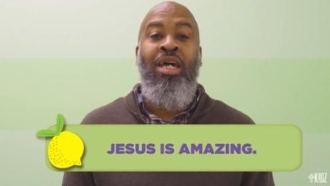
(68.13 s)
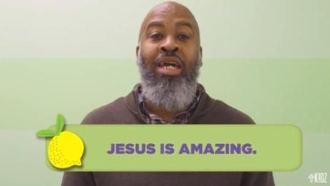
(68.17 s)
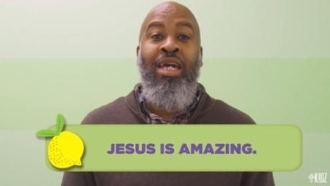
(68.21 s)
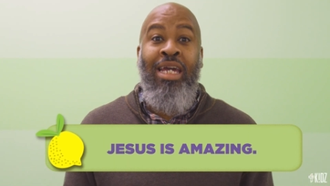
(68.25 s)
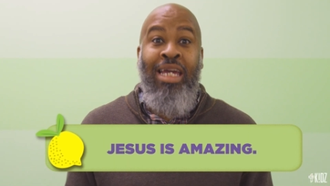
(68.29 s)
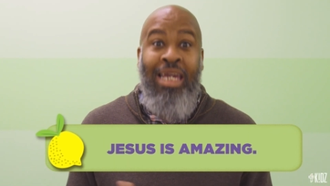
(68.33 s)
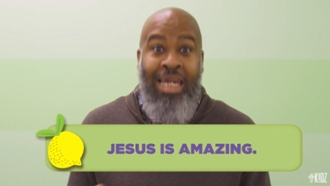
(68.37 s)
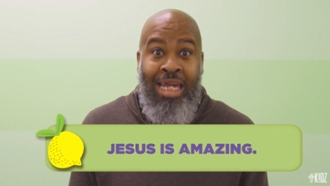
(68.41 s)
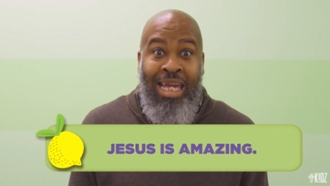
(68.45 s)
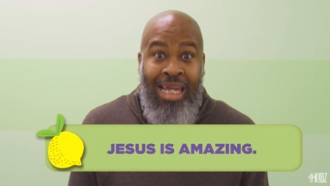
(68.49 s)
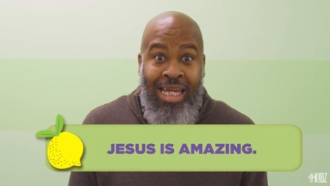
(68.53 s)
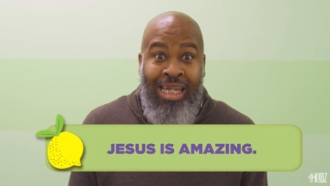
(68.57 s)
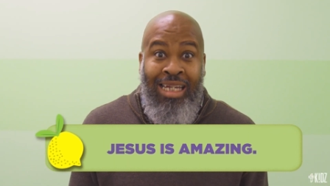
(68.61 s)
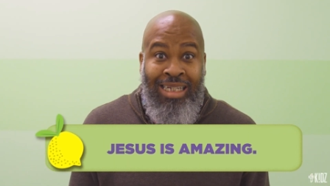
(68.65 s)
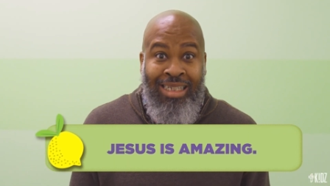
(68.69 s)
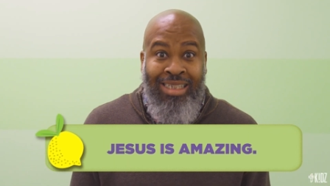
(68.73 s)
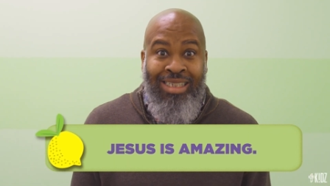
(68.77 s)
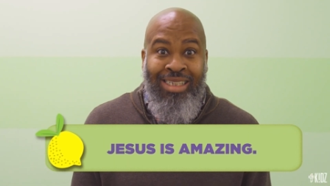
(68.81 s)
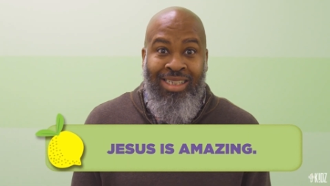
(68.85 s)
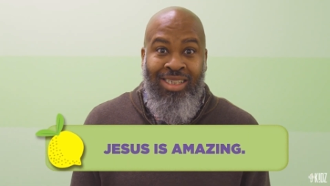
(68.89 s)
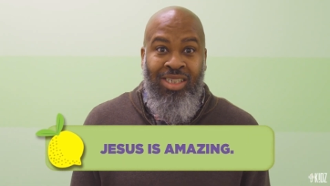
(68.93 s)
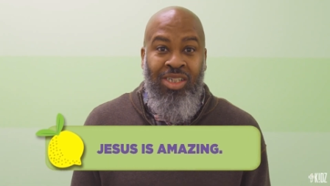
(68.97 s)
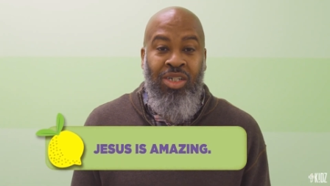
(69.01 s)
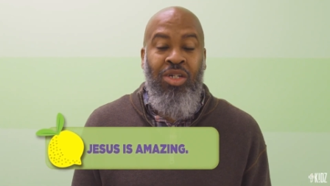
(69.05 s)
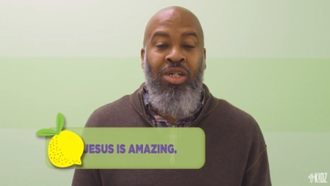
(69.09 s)
He
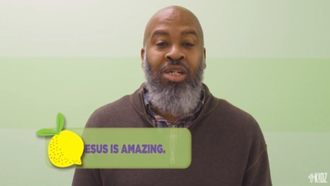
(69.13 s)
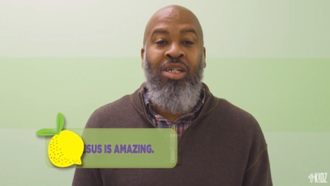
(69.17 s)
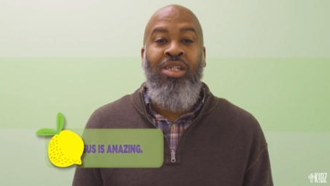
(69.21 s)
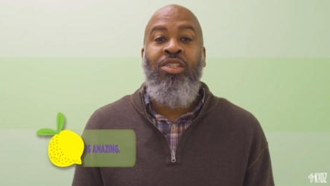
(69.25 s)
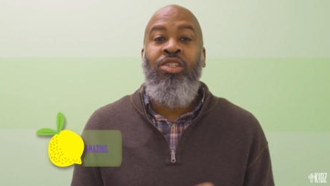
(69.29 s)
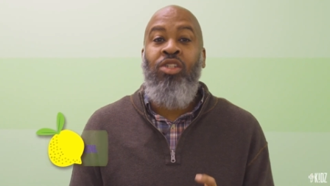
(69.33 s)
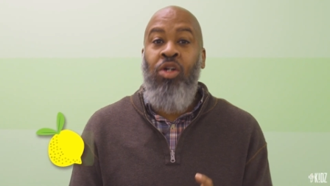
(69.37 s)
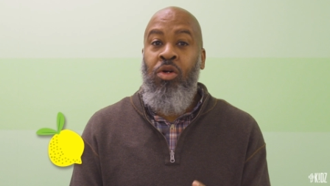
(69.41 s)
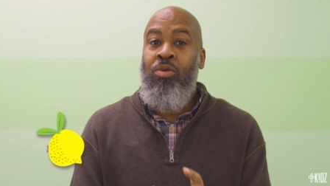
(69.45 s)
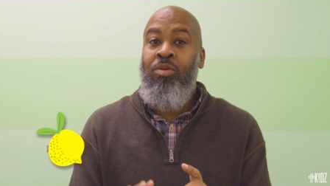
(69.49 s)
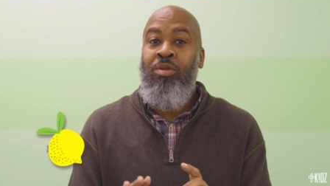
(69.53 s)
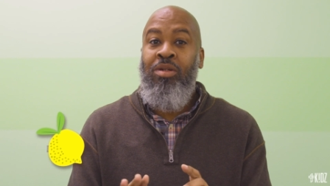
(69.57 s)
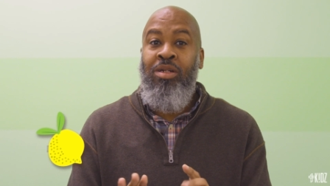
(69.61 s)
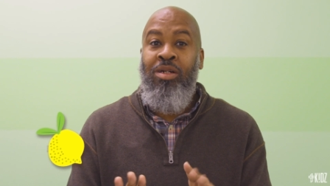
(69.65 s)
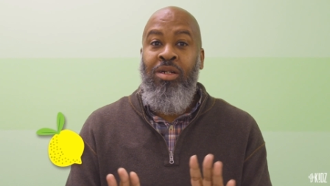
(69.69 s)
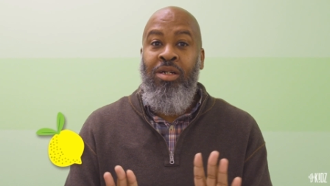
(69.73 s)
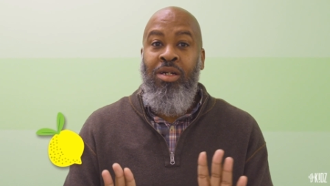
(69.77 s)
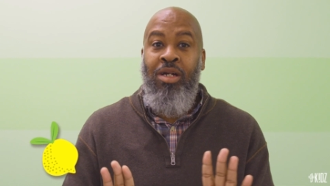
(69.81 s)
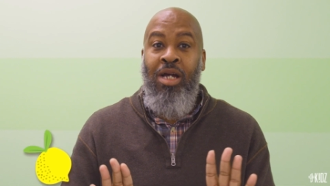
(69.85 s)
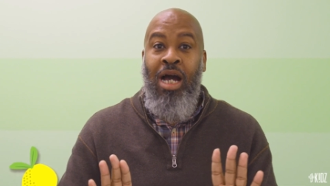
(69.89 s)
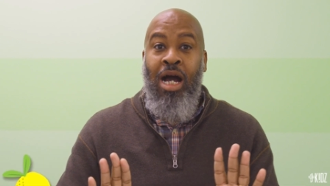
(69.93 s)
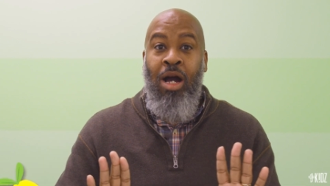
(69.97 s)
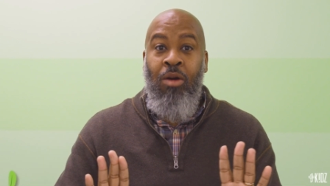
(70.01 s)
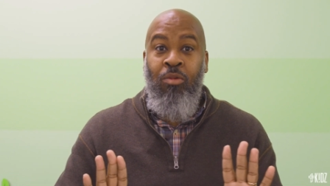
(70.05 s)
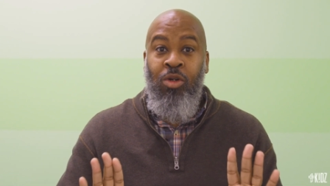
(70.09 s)
is. So
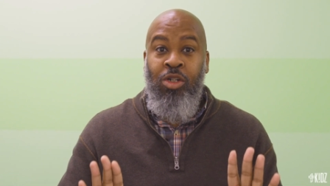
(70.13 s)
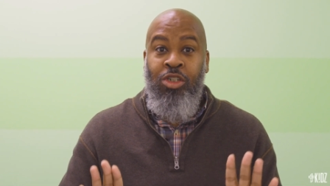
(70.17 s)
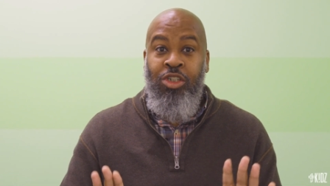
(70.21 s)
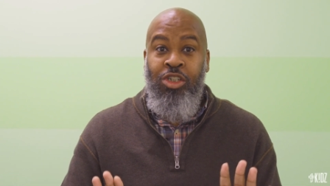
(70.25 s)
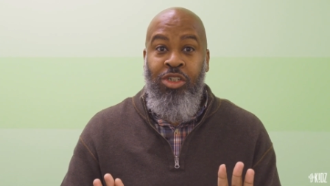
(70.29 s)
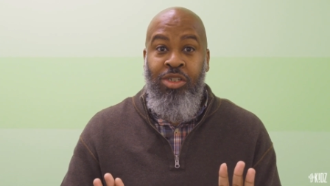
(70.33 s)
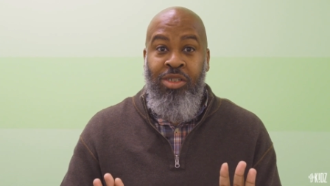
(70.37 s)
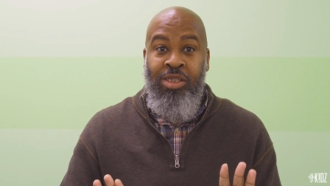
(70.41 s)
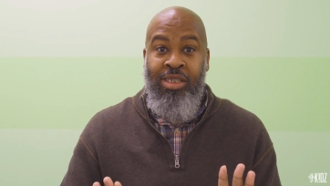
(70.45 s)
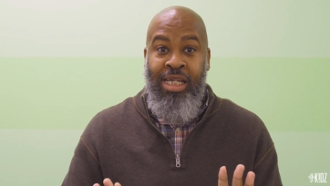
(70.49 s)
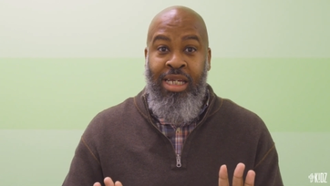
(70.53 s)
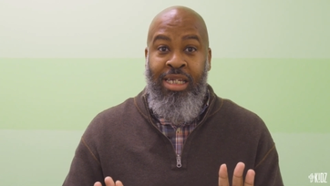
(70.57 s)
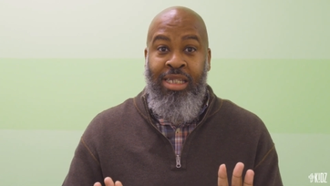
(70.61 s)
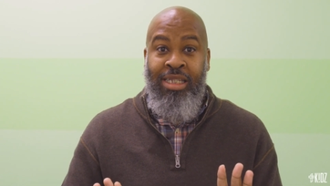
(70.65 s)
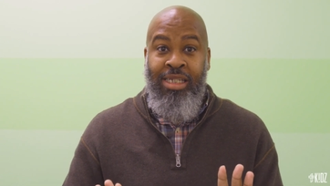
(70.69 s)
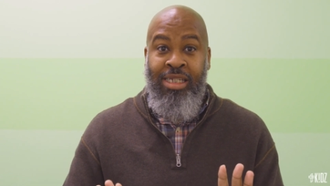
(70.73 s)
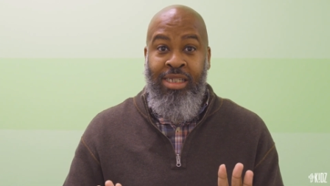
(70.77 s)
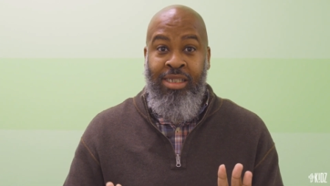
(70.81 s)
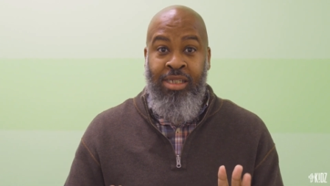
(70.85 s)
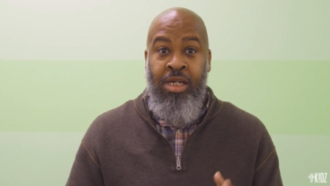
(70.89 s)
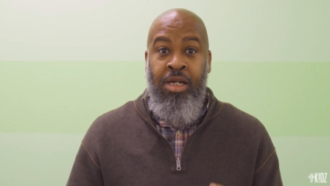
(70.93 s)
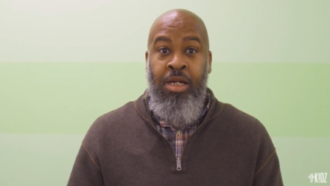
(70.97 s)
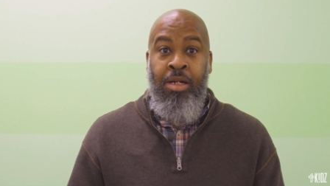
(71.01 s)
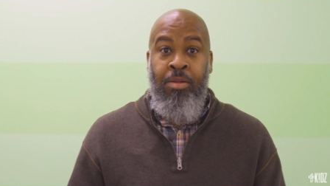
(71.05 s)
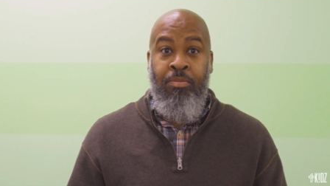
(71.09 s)
I want you to say this,